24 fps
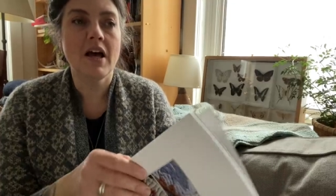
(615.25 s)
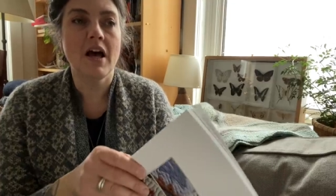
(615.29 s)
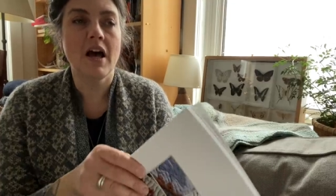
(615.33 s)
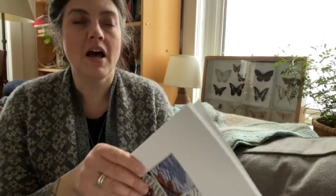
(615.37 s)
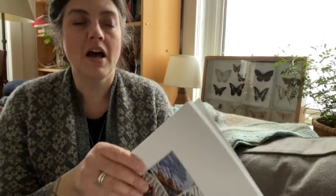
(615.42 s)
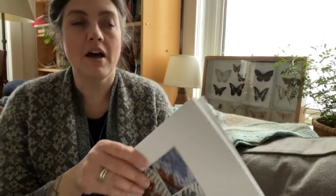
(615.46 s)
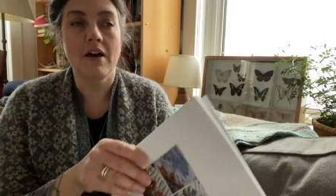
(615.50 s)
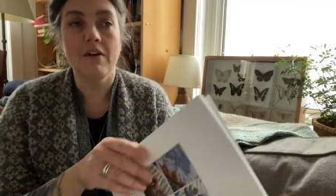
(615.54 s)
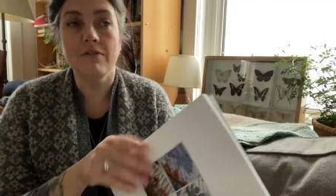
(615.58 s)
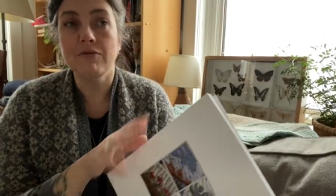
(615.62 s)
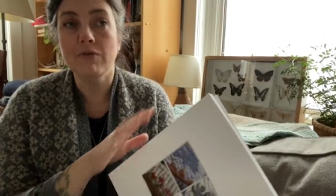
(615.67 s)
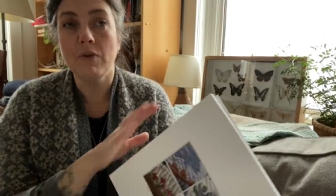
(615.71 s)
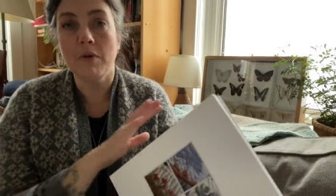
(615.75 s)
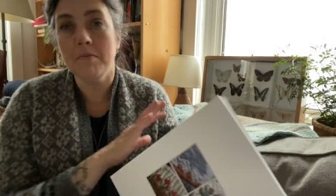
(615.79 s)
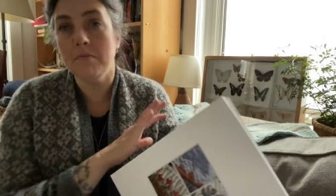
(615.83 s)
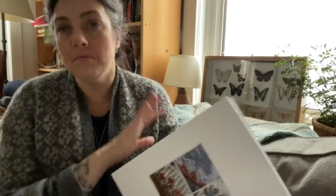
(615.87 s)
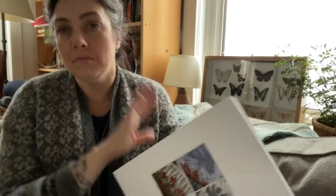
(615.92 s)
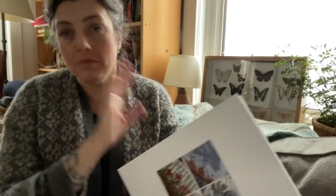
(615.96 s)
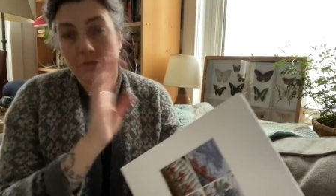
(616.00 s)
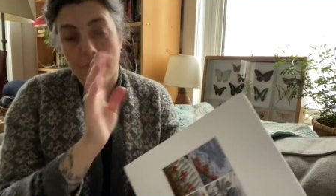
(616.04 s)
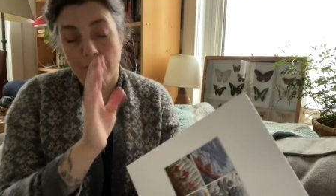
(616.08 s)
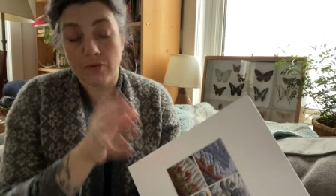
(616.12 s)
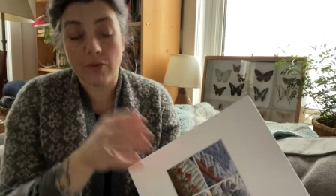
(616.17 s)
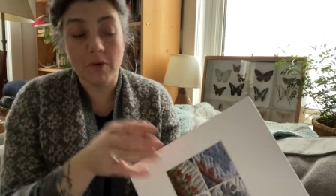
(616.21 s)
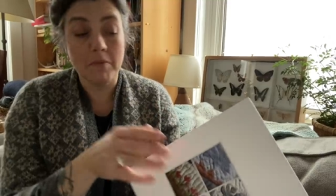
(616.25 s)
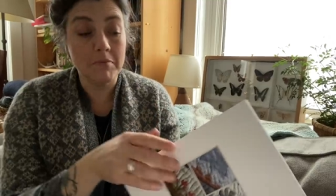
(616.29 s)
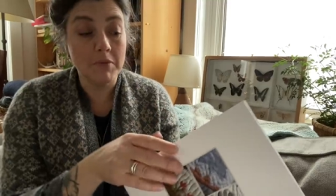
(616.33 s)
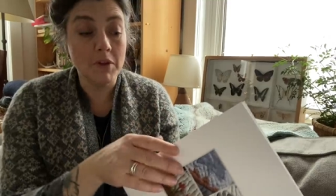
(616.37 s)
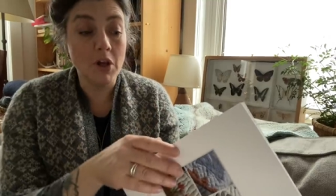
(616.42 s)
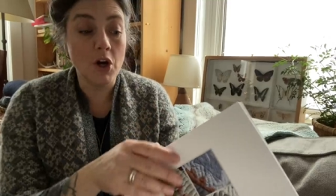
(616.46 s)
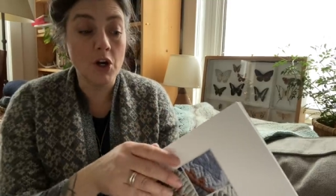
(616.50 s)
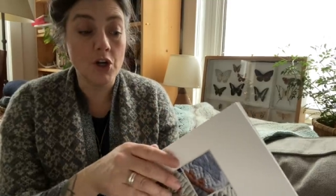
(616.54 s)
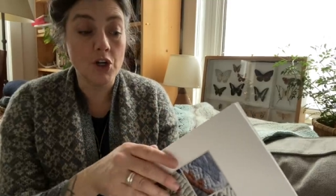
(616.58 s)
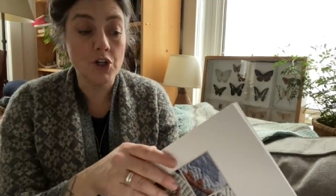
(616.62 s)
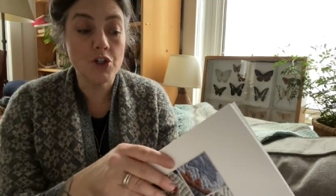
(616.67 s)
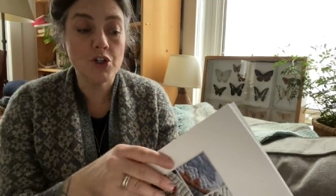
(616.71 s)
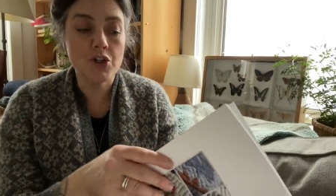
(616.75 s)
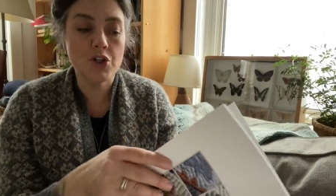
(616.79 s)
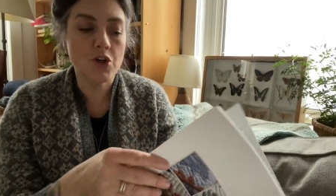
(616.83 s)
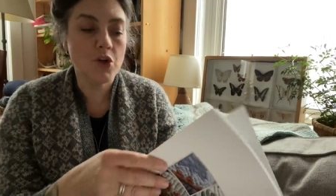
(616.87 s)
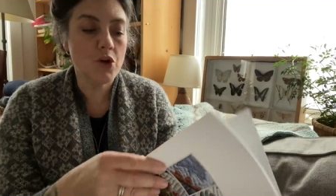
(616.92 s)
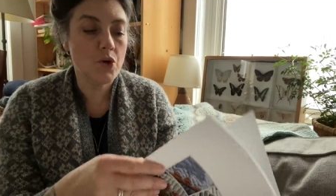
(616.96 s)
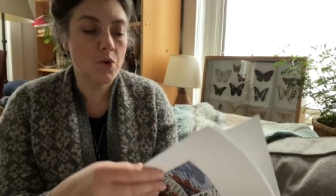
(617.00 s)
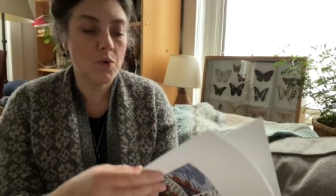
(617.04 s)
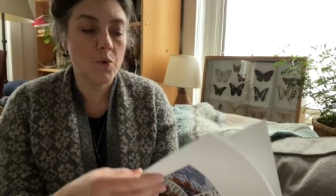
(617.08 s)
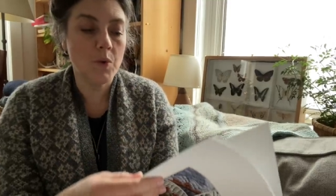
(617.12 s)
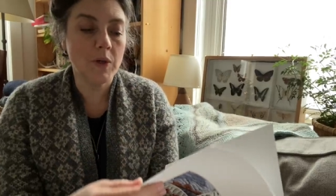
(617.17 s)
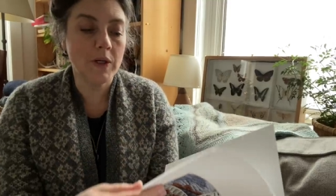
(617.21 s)
uh, from from large
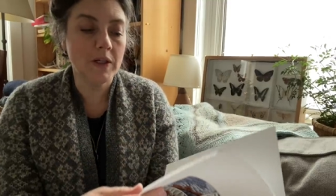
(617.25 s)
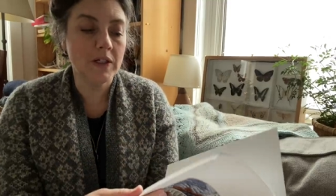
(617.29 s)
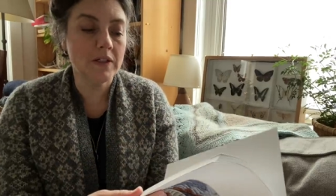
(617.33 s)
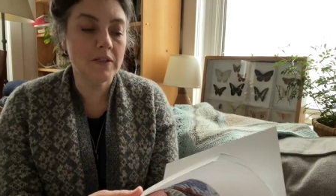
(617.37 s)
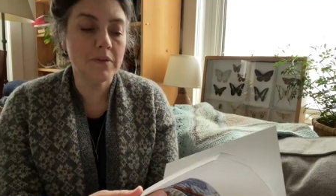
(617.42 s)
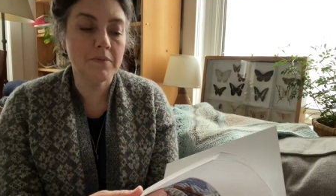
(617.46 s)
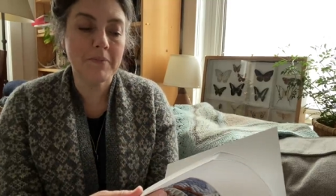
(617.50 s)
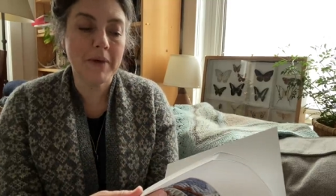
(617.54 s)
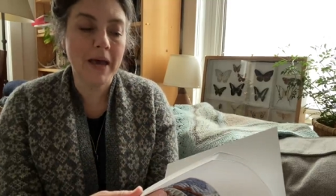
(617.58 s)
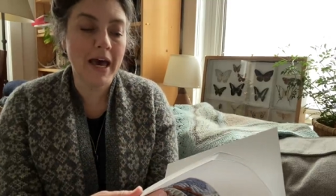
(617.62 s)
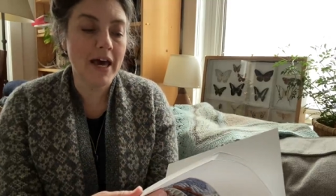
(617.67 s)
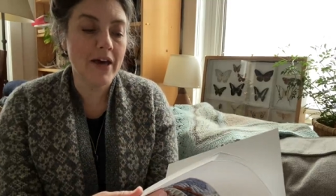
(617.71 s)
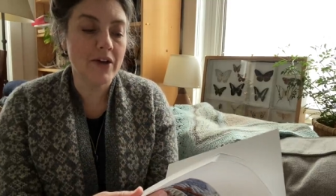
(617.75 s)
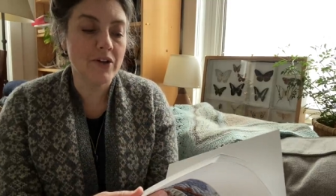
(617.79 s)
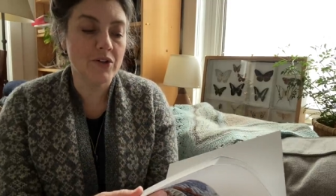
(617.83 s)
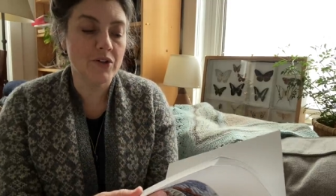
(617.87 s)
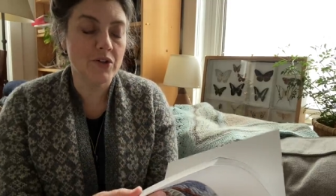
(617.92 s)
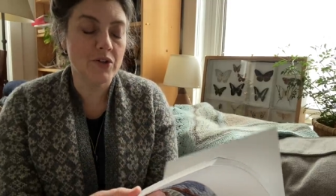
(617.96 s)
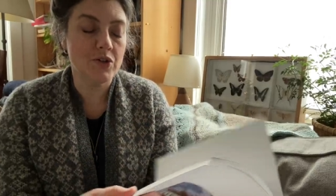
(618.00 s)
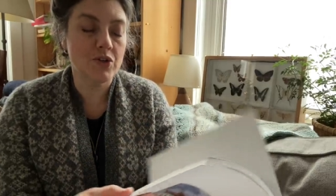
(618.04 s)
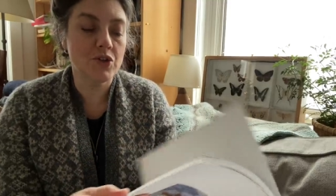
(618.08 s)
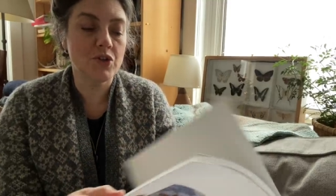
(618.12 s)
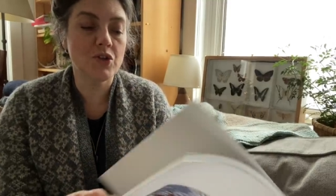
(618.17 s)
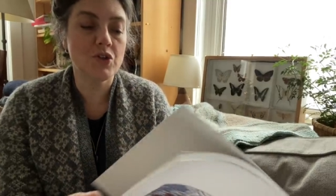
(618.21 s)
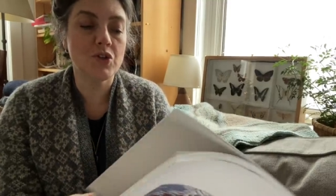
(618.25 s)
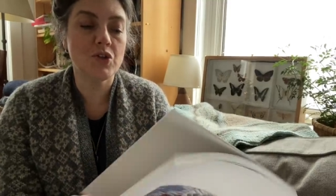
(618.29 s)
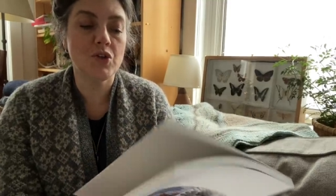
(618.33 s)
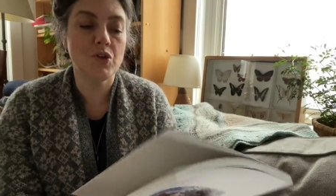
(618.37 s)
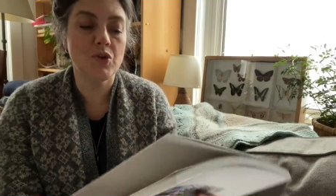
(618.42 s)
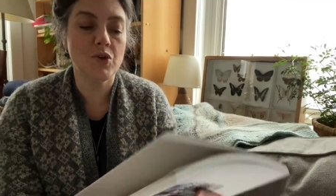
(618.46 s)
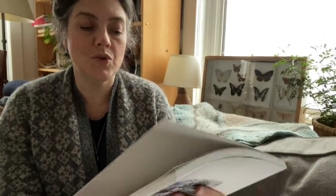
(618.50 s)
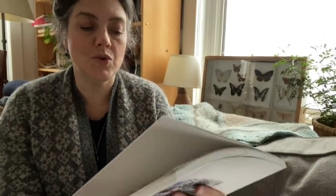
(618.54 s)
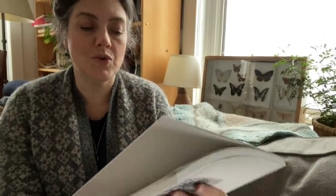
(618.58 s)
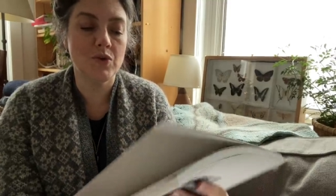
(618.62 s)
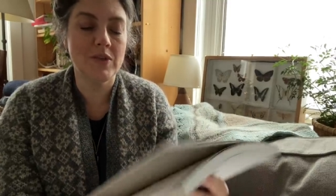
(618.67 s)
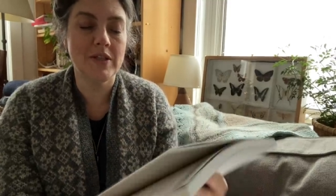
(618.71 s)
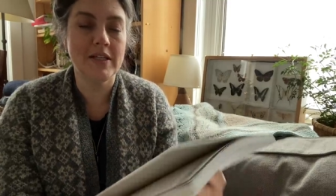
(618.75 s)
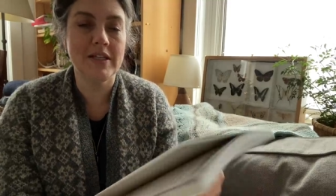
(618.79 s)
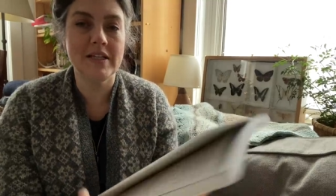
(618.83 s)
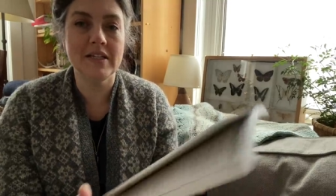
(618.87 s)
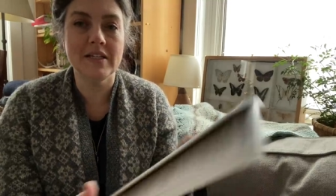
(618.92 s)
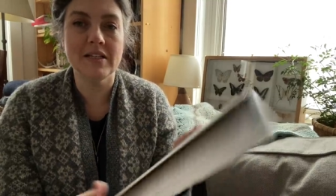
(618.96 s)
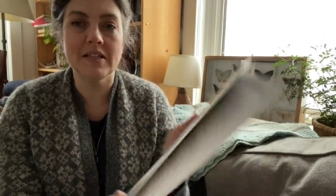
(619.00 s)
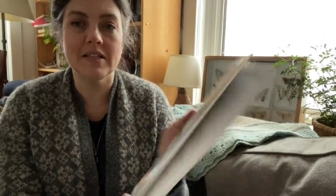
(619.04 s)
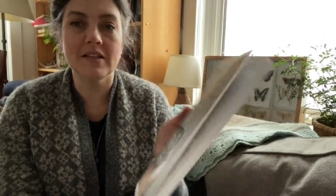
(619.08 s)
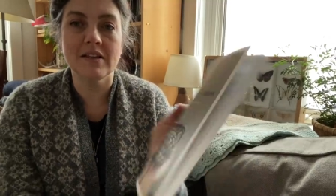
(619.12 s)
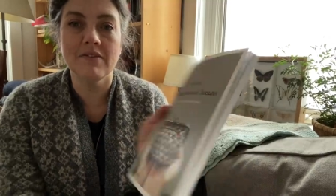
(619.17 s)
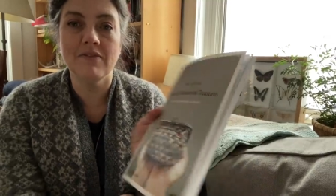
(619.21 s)
quilt patterns to these